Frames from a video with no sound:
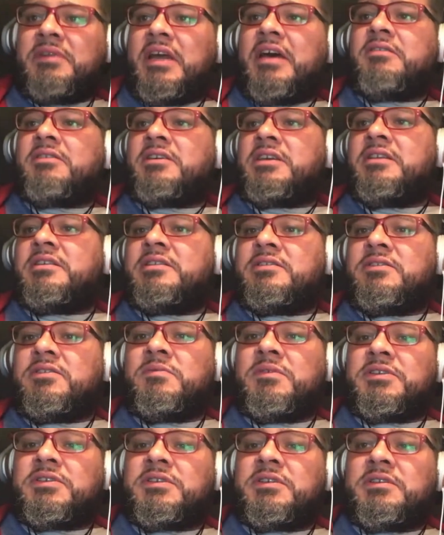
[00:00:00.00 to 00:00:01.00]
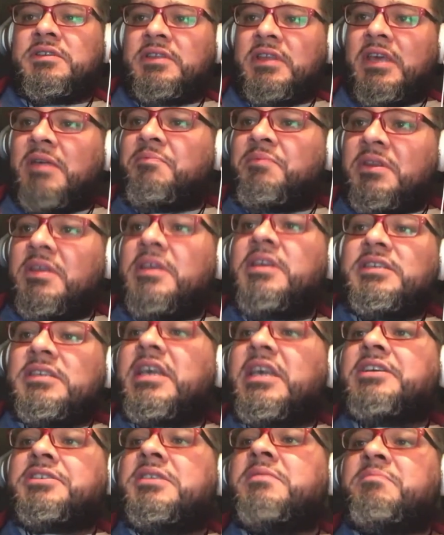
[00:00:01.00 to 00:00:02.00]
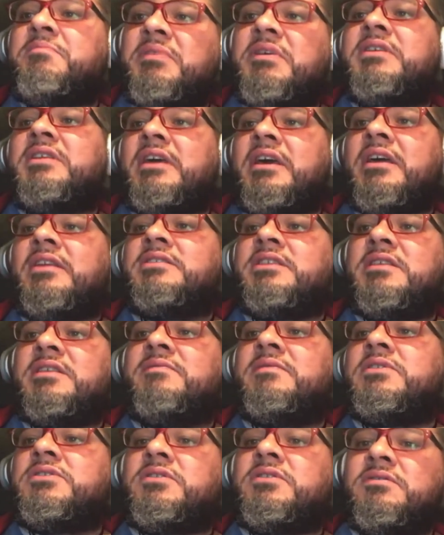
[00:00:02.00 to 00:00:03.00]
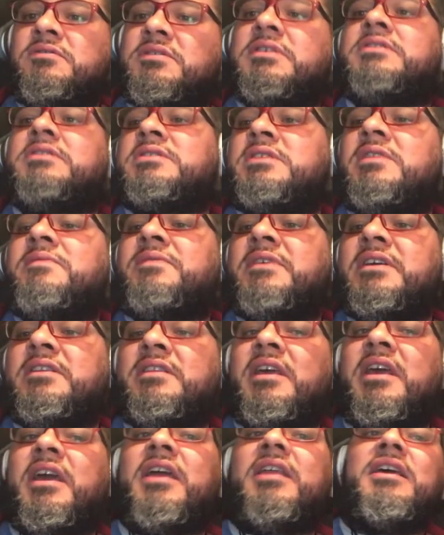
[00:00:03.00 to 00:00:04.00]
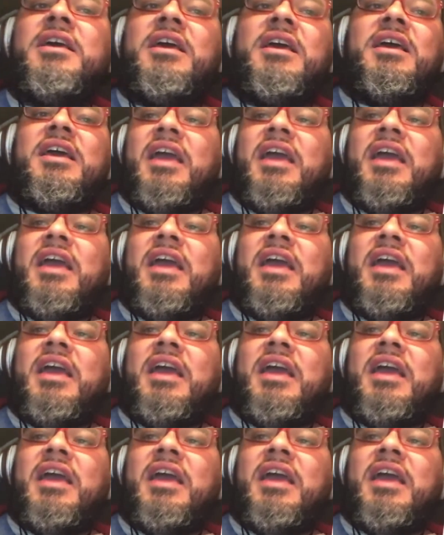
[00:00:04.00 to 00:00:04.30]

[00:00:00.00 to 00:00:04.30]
without getting too much into that, but he's actually been on TV shows and stuff like that.